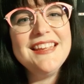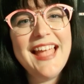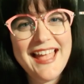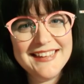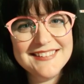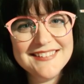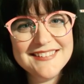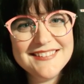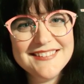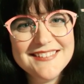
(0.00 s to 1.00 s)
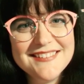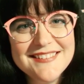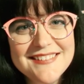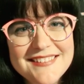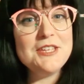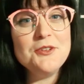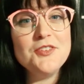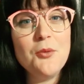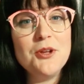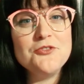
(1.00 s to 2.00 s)
The end. Thank
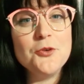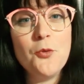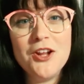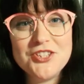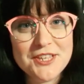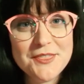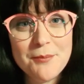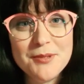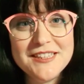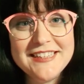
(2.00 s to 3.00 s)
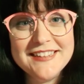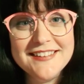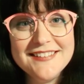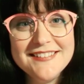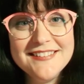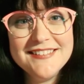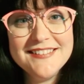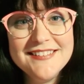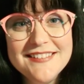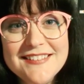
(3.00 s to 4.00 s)
you so much for watching Thumbelina.
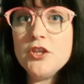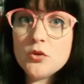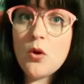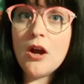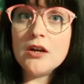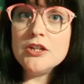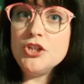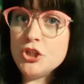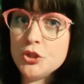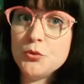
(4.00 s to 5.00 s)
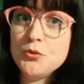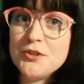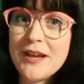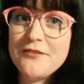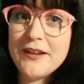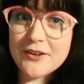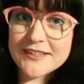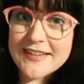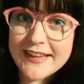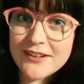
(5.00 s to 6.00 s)
If you are new to my
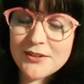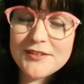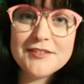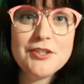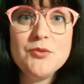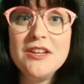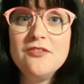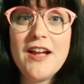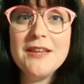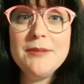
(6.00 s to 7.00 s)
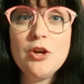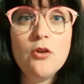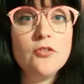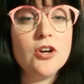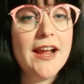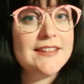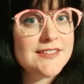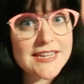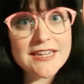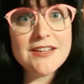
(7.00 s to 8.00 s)
fairy tales, you can find me over
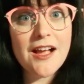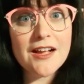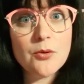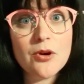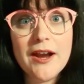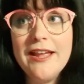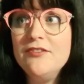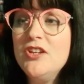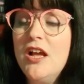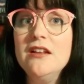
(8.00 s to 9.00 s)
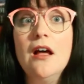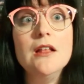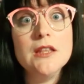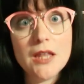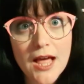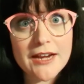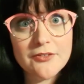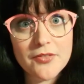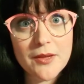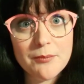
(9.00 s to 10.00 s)
at TikTok, where I have done a
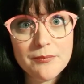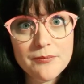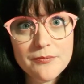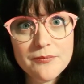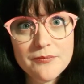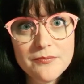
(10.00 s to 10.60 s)
lot of them.